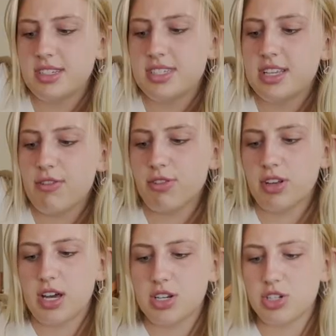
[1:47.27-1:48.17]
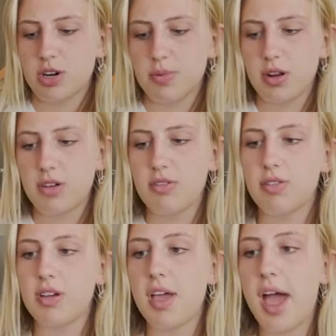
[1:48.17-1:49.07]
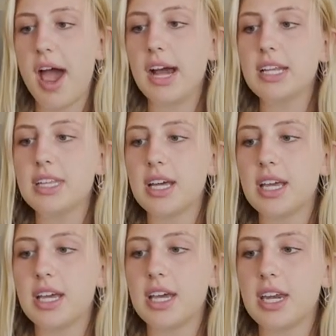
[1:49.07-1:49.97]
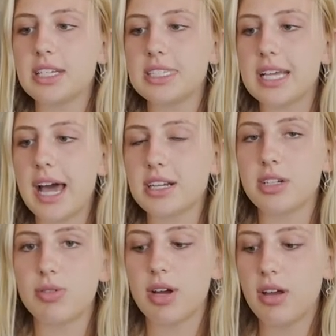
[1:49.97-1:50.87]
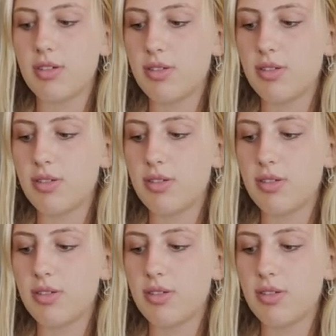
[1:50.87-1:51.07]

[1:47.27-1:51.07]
definitely not sharp enough. I need like an X-Acto knife.